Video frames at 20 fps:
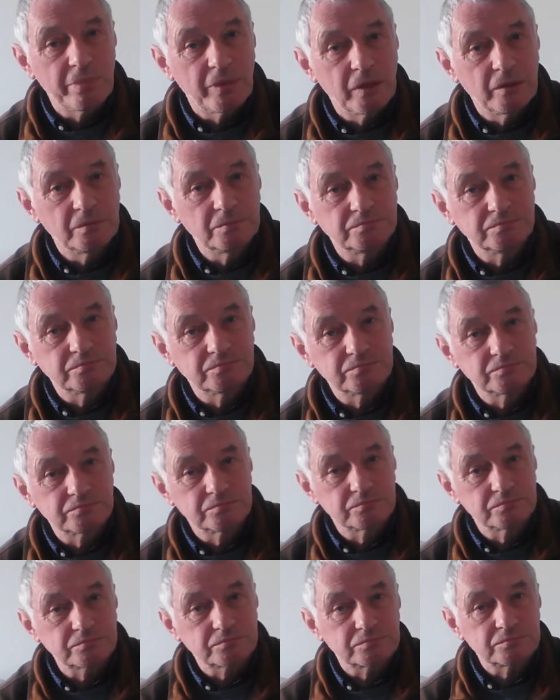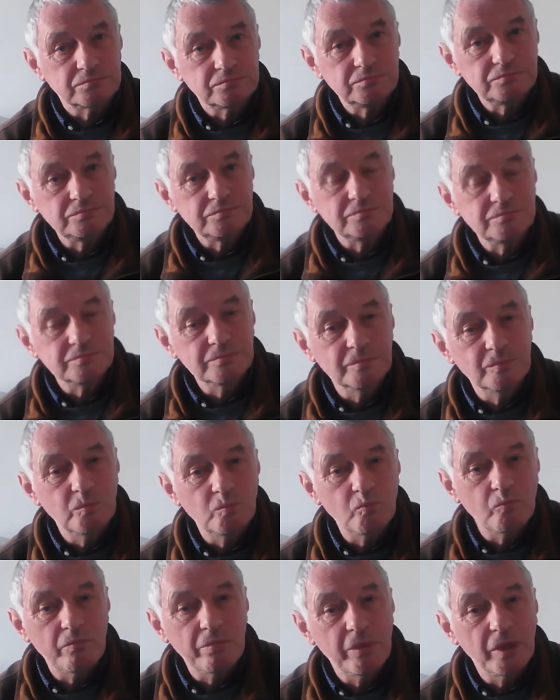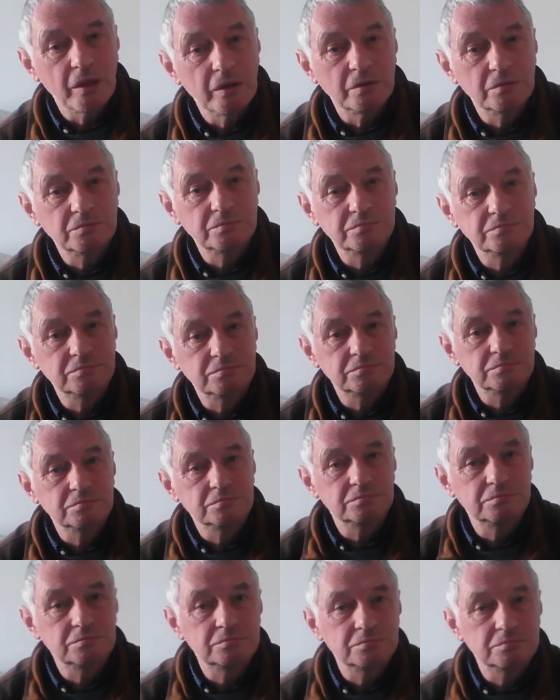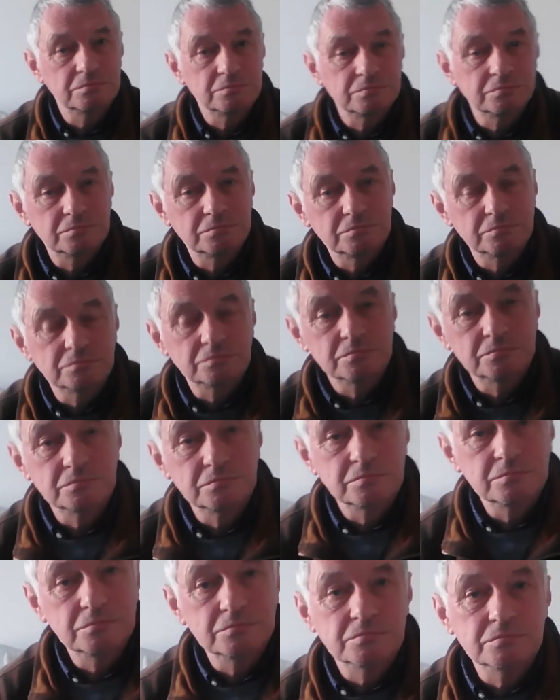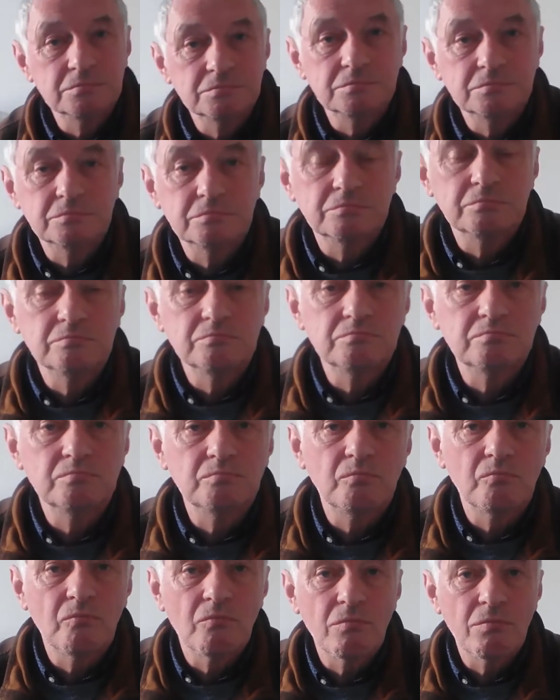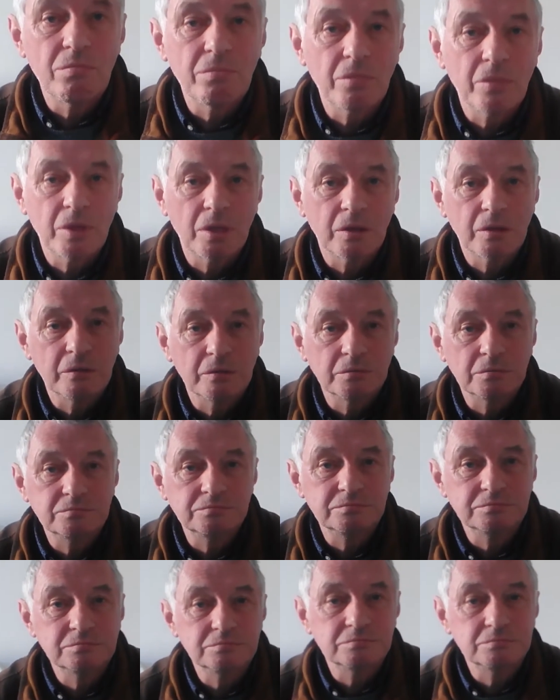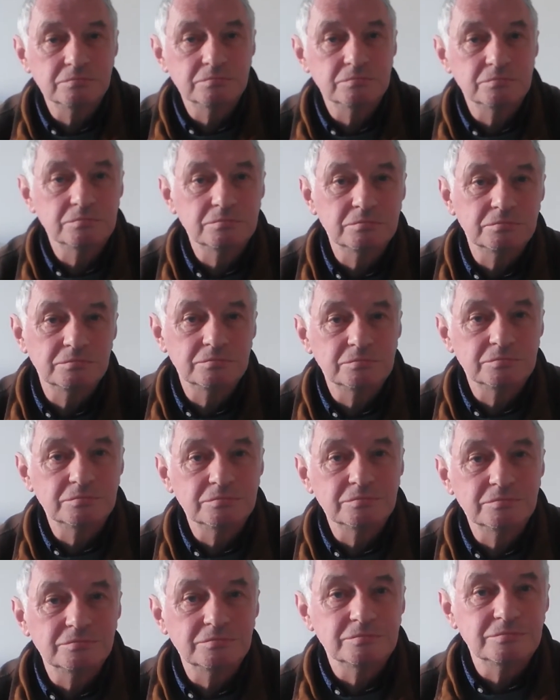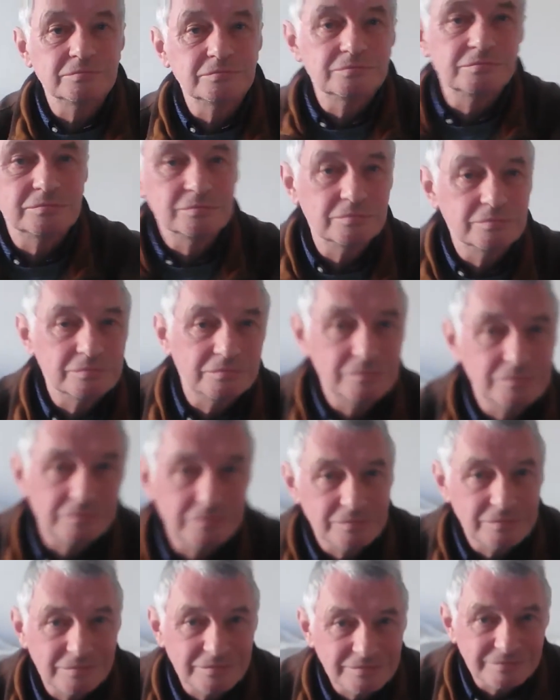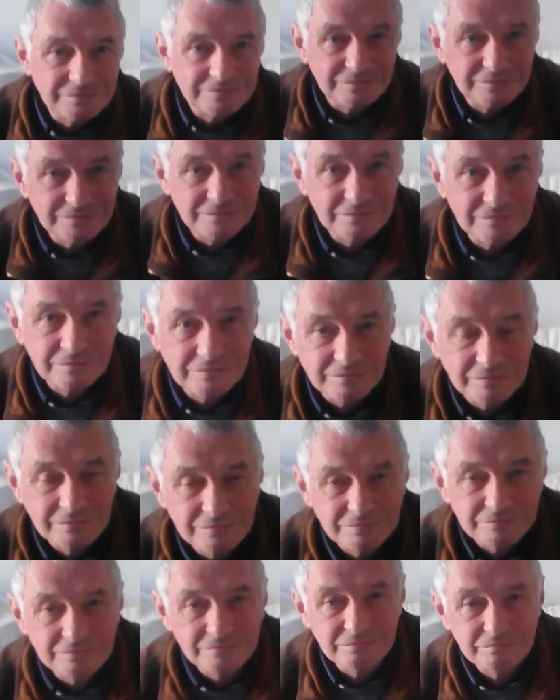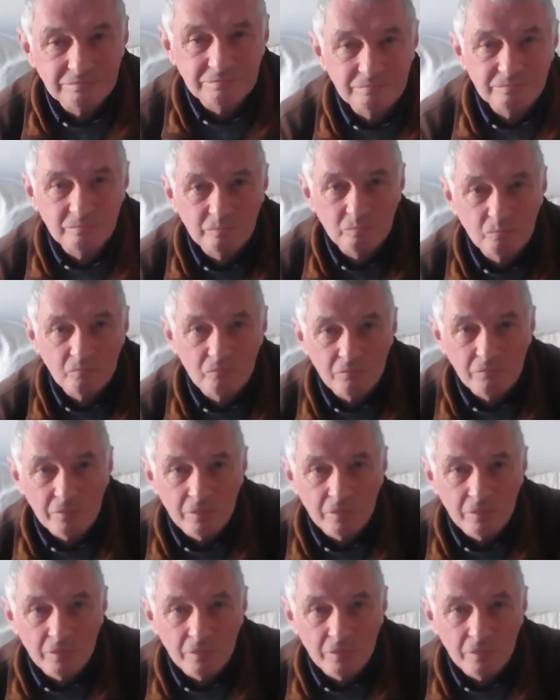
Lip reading: Have you calculated your loss, as in, like, your time in jail,